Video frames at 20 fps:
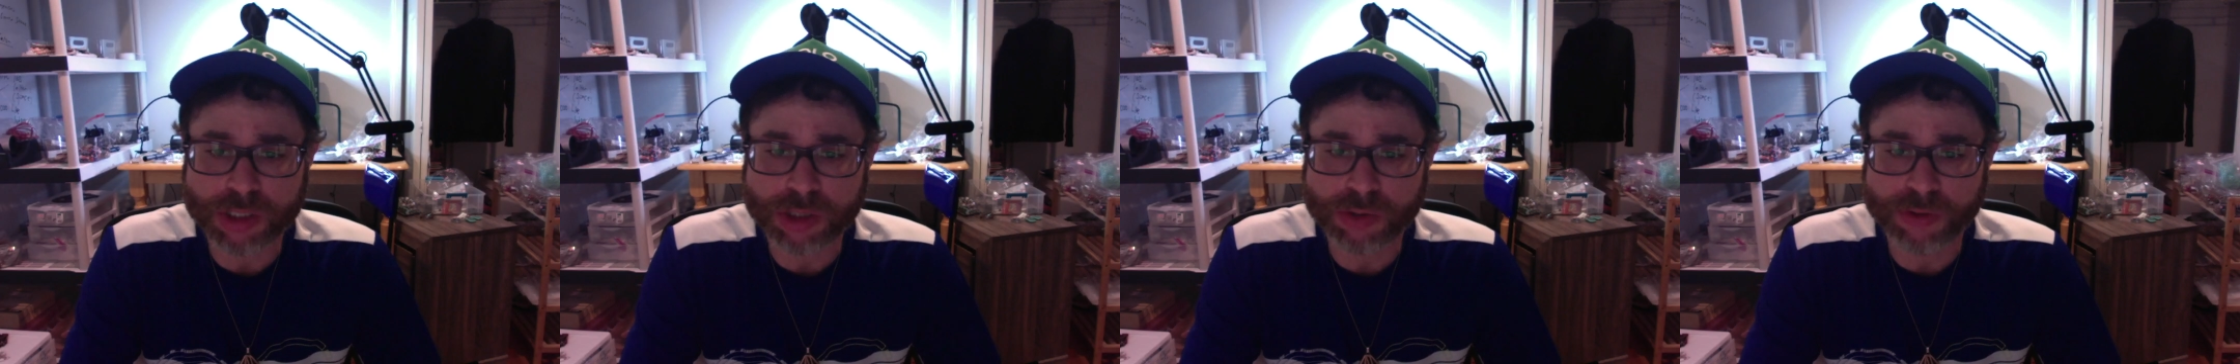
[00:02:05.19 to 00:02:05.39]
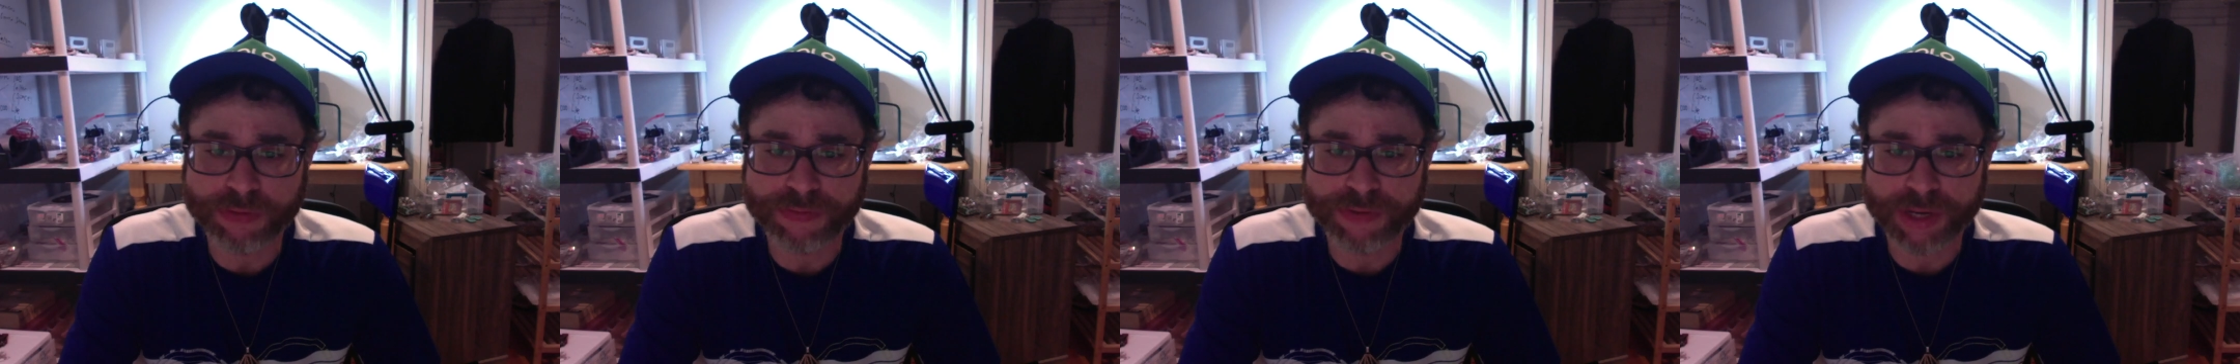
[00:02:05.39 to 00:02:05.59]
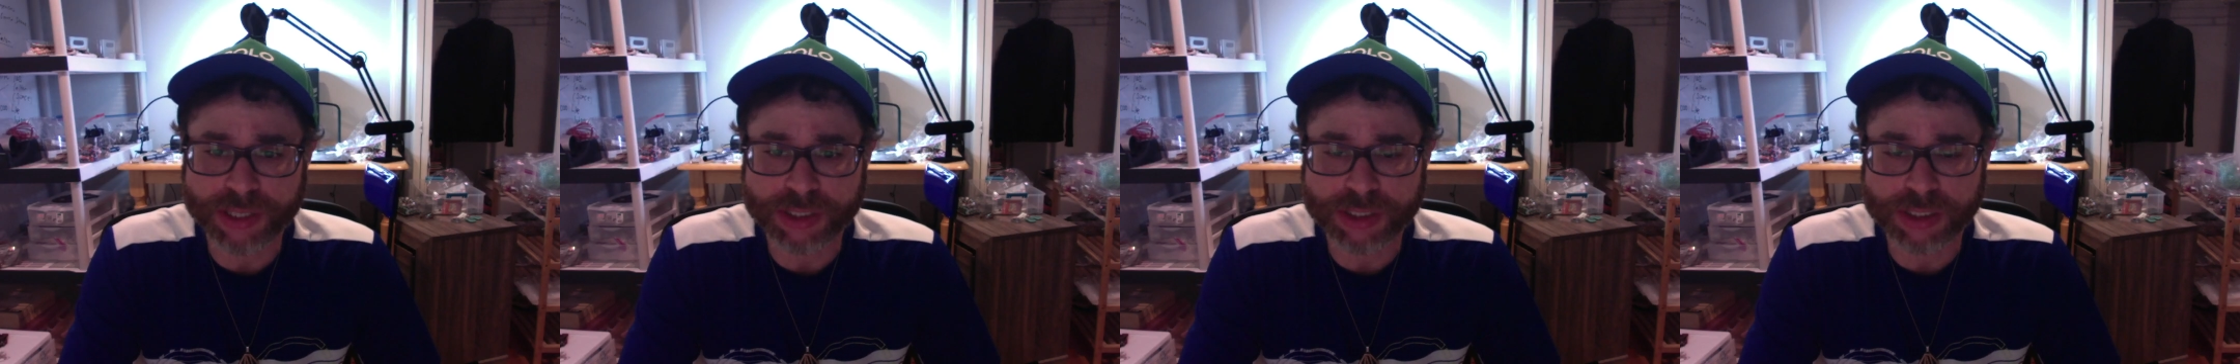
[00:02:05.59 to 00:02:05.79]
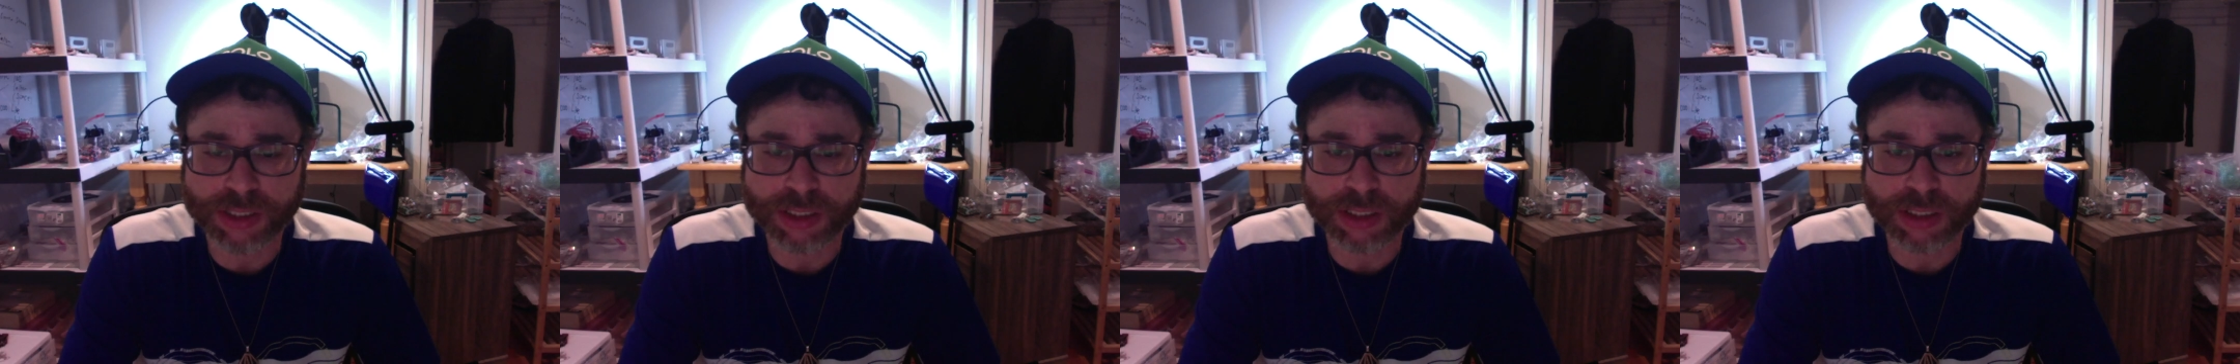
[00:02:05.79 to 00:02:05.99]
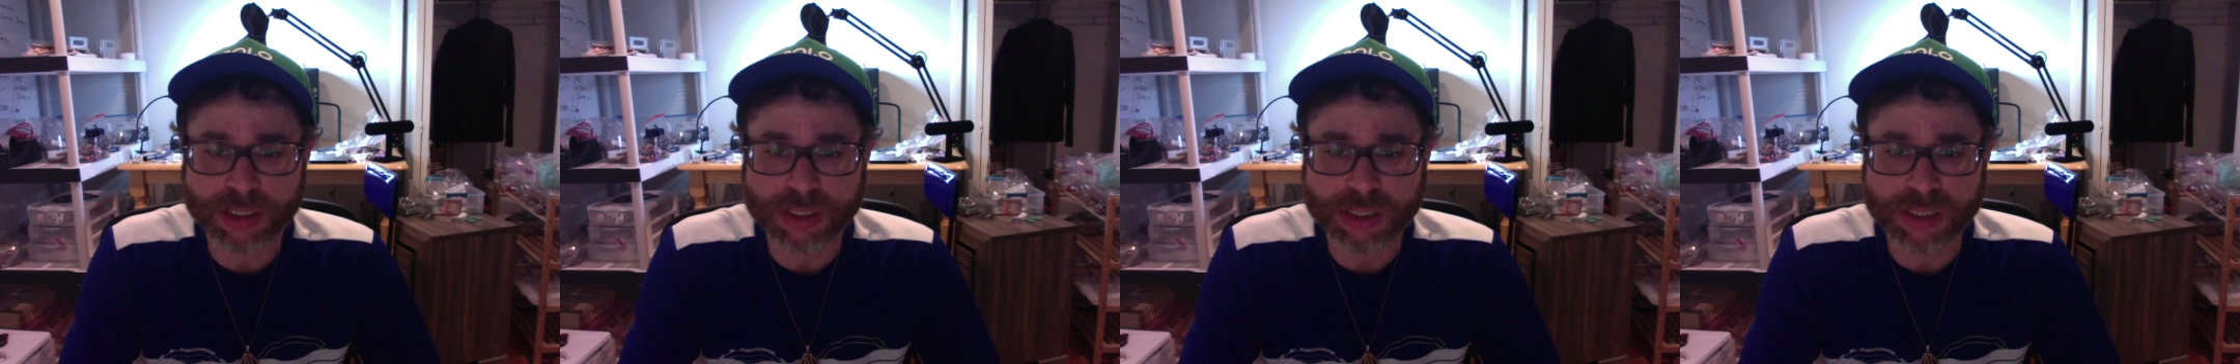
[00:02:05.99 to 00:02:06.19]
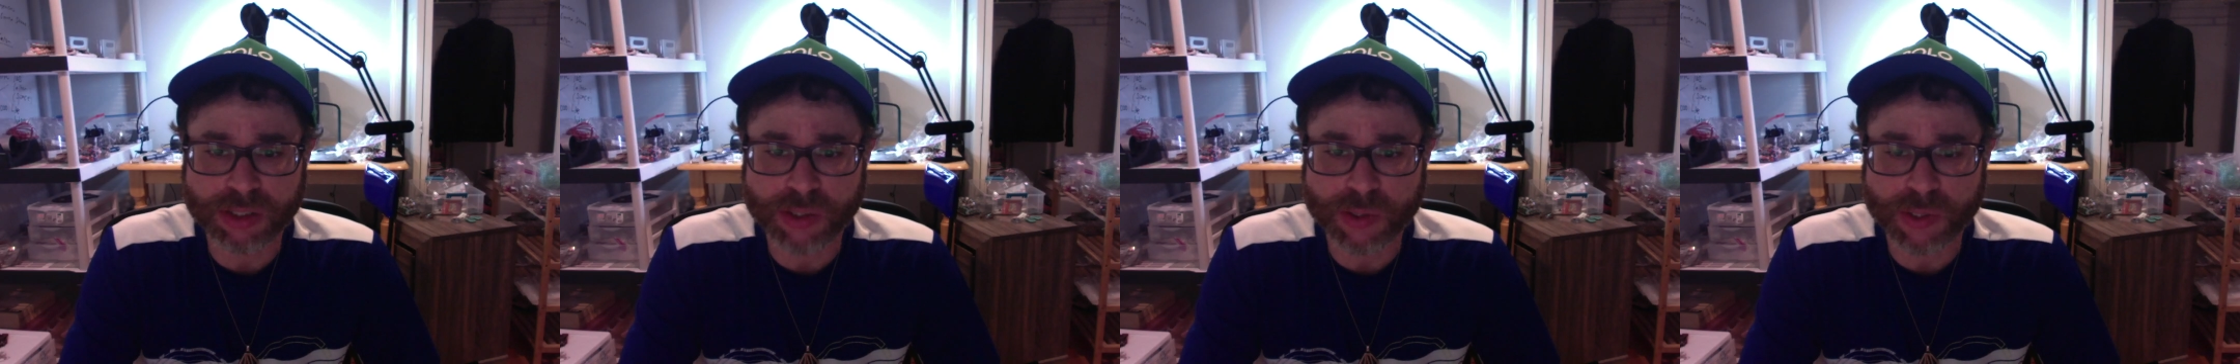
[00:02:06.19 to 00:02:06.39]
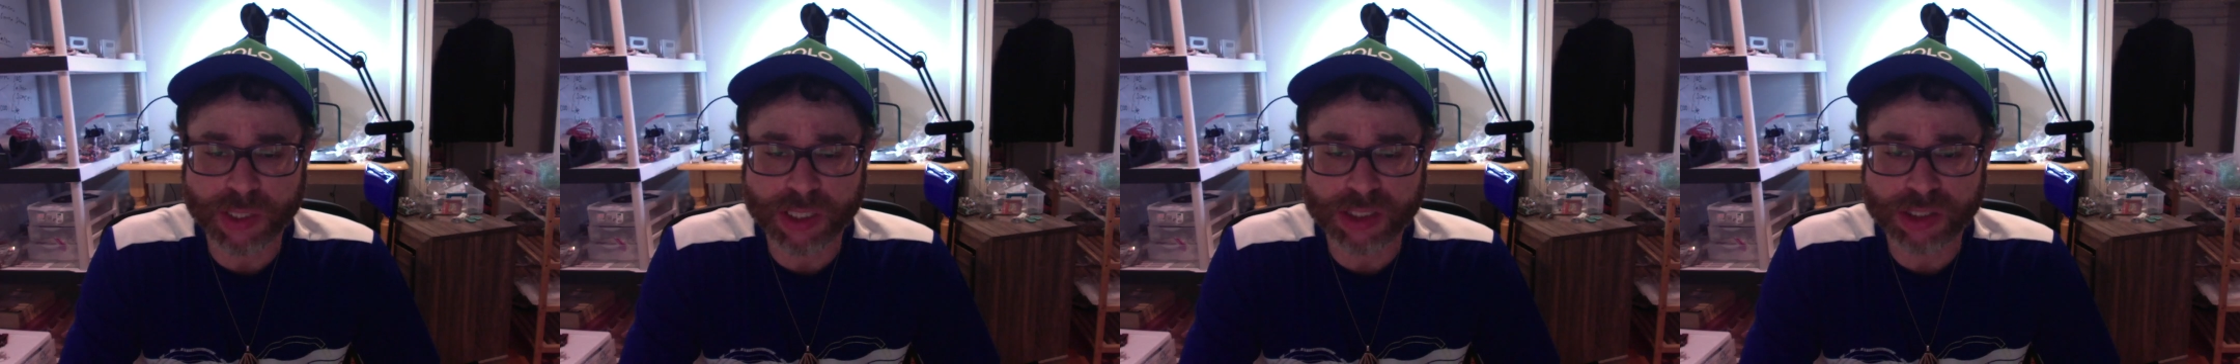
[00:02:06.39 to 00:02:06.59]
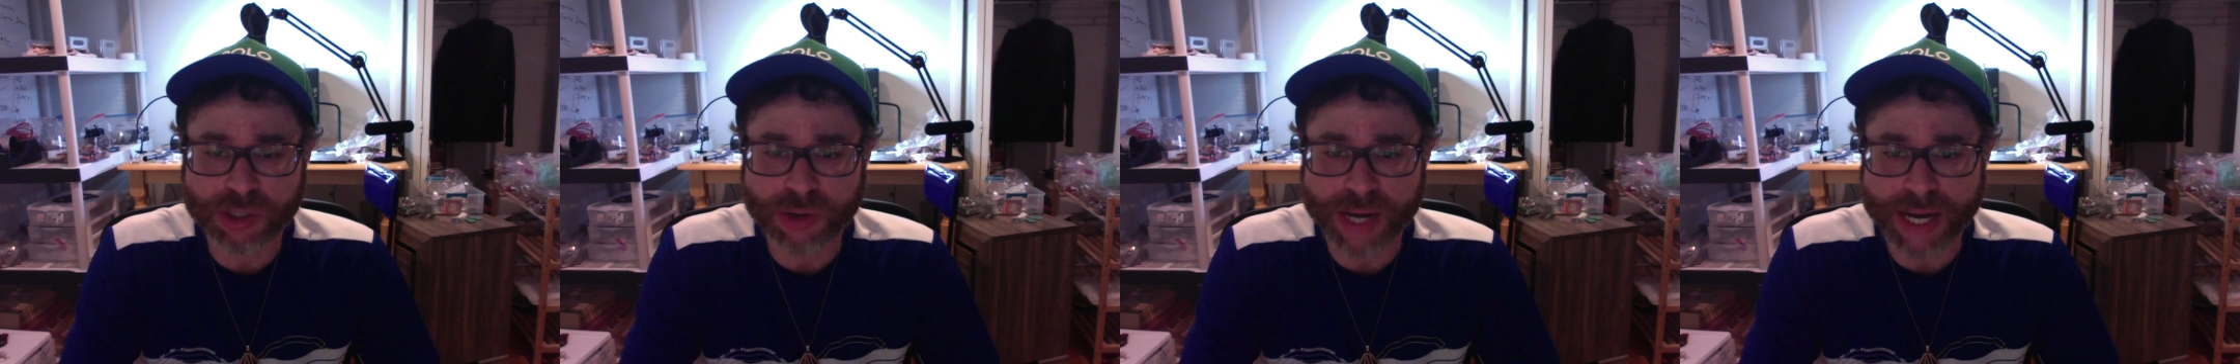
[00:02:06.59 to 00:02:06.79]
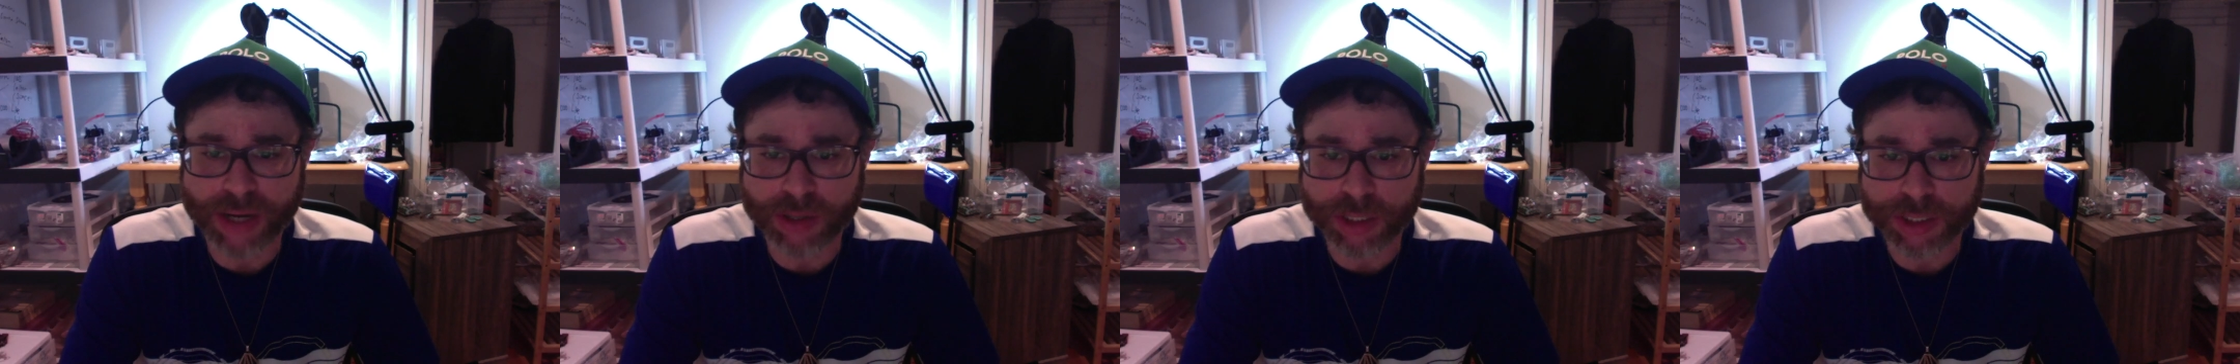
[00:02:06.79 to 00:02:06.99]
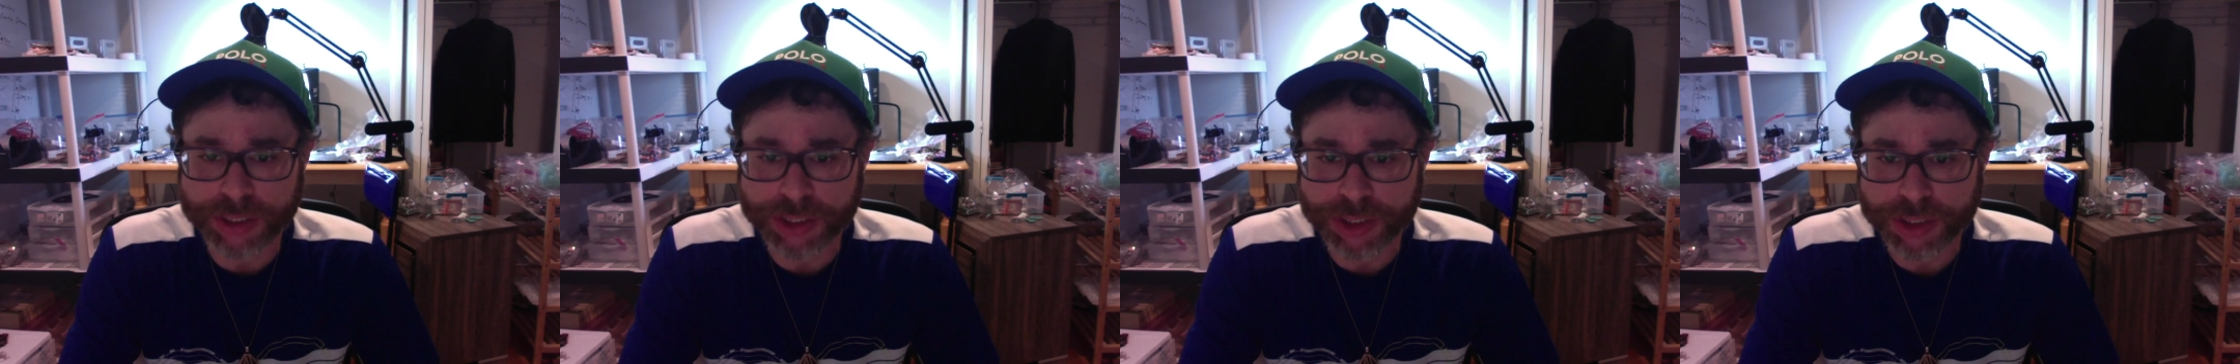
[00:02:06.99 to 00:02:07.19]
effect to there's no
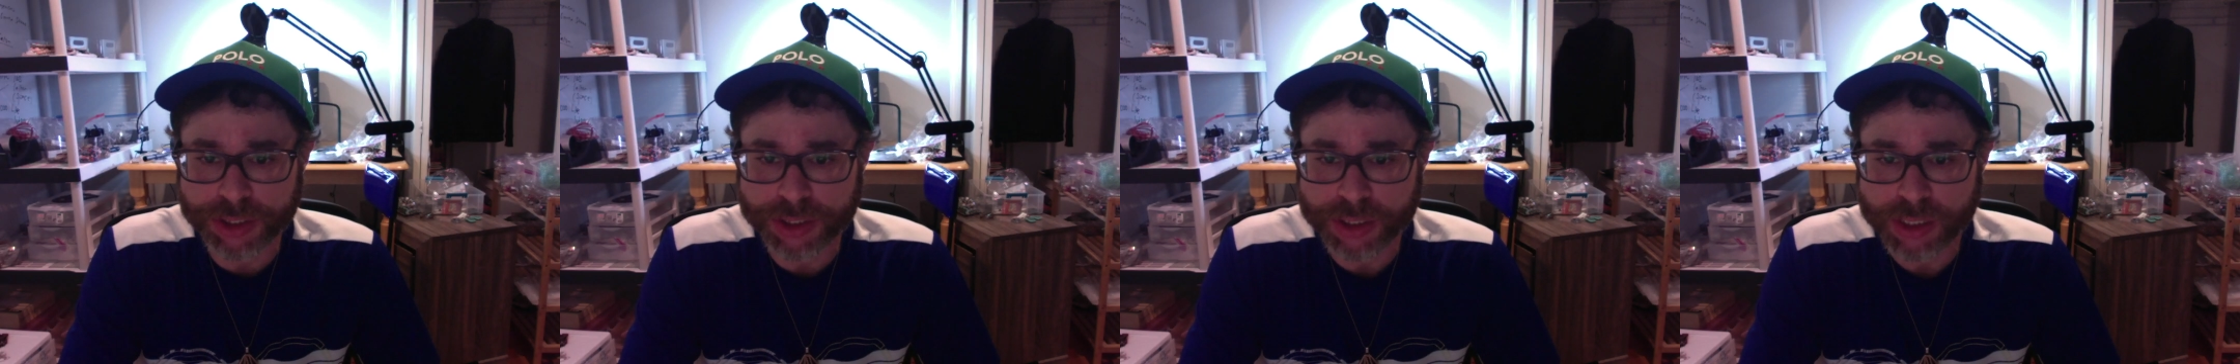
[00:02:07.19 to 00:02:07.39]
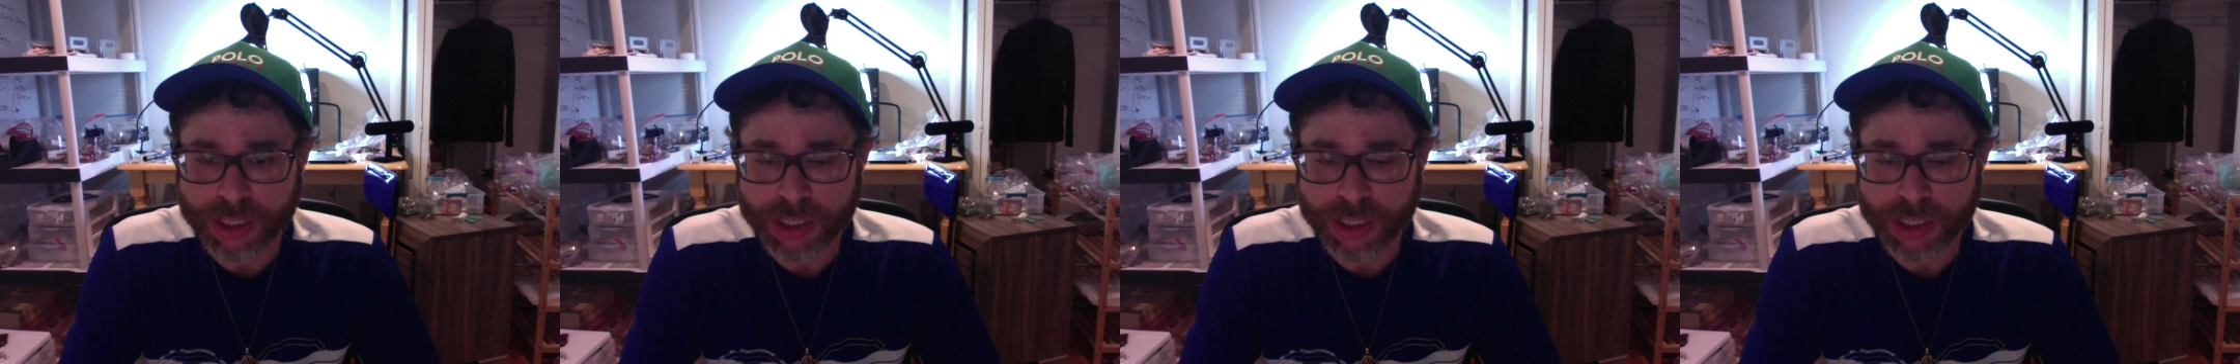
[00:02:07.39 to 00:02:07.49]
outage.